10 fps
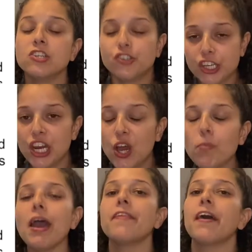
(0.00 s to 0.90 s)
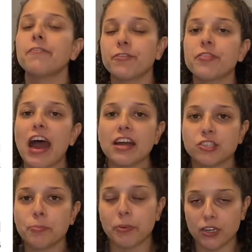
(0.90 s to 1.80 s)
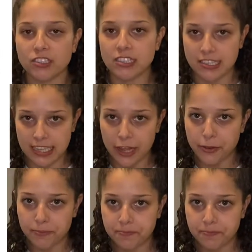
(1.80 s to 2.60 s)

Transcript: genome and then for that to burst the cell.